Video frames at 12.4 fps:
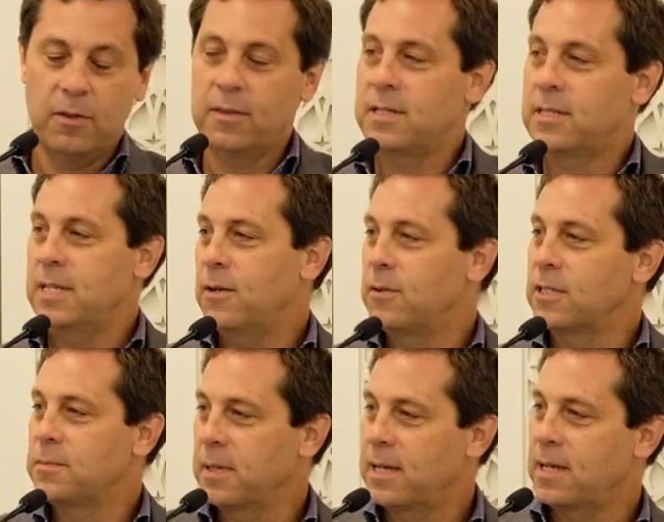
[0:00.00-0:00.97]
through this
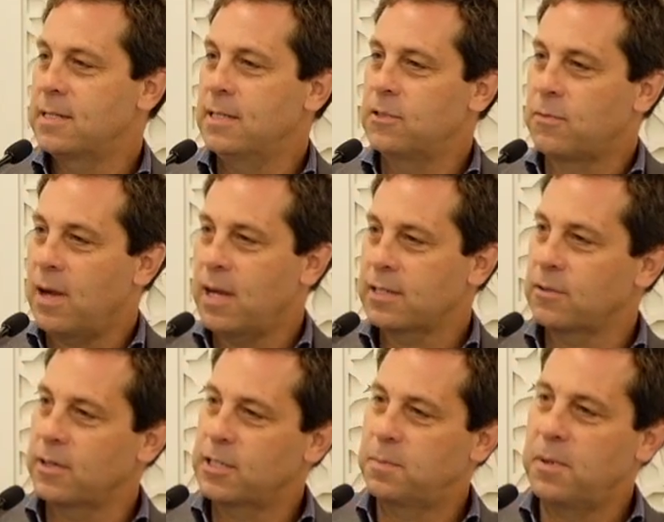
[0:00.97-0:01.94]
sequence because these rocks
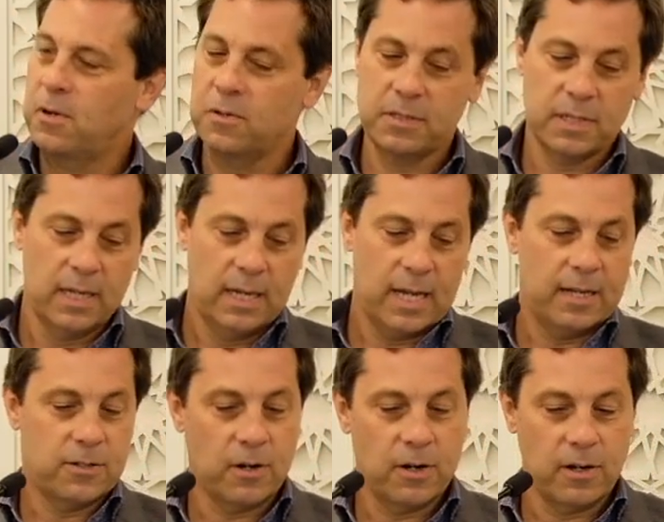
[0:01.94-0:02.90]
are exposed
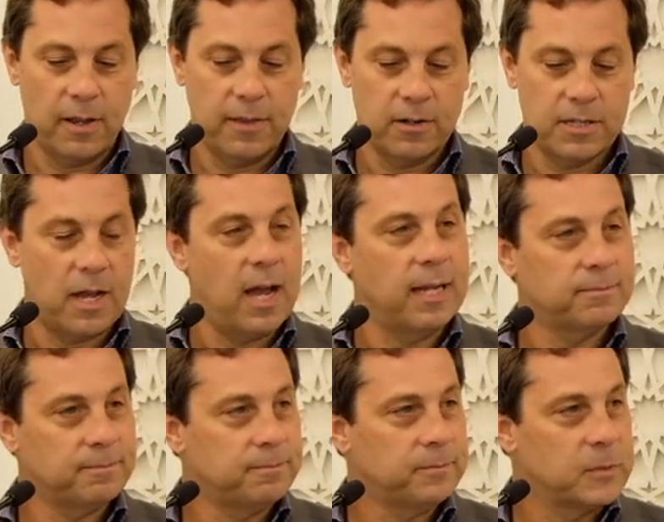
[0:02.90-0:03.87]
and turned on their side.
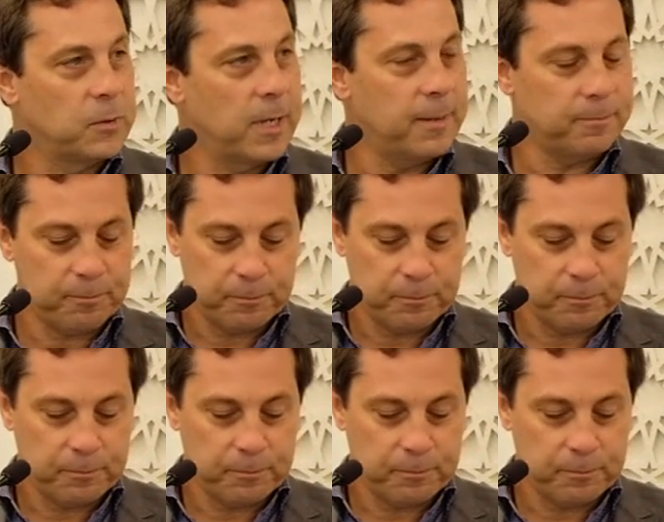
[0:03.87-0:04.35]
Okay?